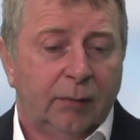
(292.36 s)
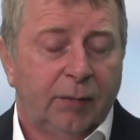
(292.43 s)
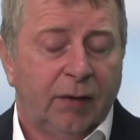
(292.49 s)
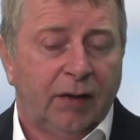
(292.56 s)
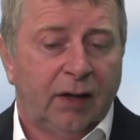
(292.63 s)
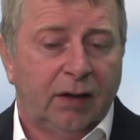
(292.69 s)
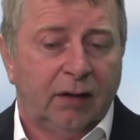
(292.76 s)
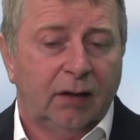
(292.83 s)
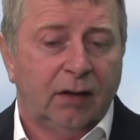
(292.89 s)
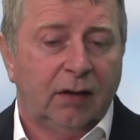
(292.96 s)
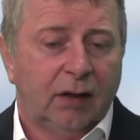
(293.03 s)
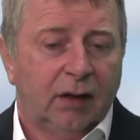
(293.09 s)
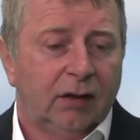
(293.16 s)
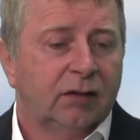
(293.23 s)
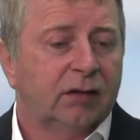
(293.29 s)
then
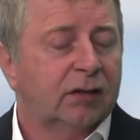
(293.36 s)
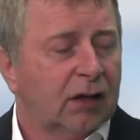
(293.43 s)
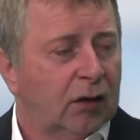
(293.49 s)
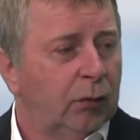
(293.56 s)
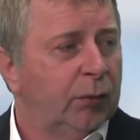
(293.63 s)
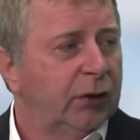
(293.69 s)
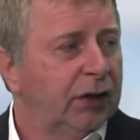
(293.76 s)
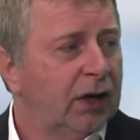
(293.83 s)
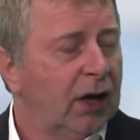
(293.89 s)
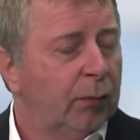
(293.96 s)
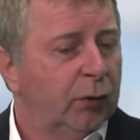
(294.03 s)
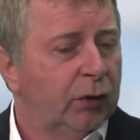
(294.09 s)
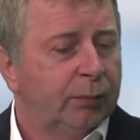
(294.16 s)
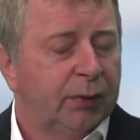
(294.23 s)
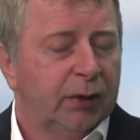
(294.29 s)
it's onward and
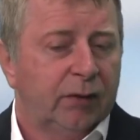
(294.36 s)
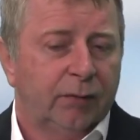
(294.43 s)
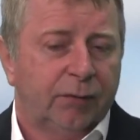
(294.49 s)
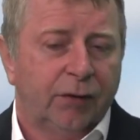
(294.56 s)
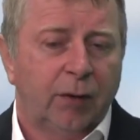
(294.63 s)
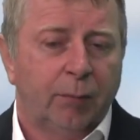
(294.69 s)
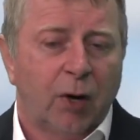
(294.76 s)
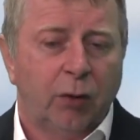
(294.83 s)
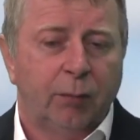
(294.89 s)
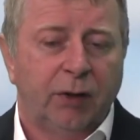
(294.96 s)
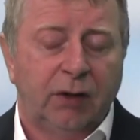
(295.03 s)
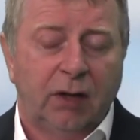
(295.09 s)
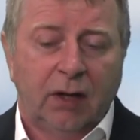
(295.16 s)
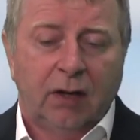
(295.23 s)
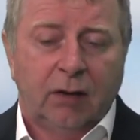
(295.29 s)
upward. But for the
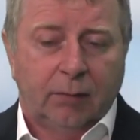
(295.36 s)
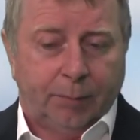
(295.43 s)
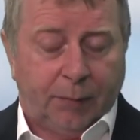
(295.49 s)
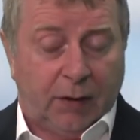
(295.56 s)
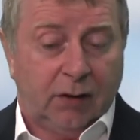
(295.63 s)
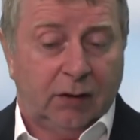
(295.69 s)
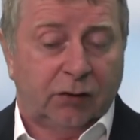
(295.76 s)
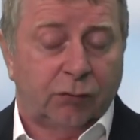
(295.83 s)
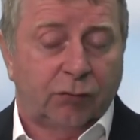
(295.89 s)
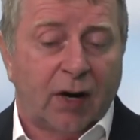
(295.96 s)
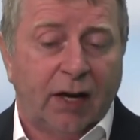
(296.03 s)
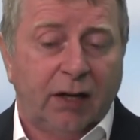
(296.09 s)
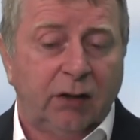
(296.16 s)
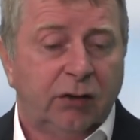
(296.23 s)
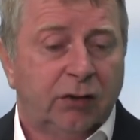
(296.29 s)
moment, there's a
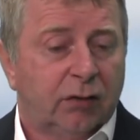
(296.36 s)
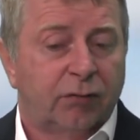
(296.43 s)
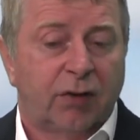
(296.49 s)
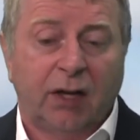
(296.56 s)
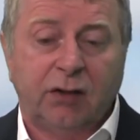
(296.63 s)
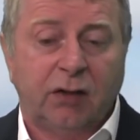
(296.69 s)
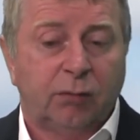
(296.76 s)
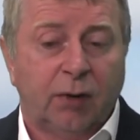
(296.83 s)
range. The range is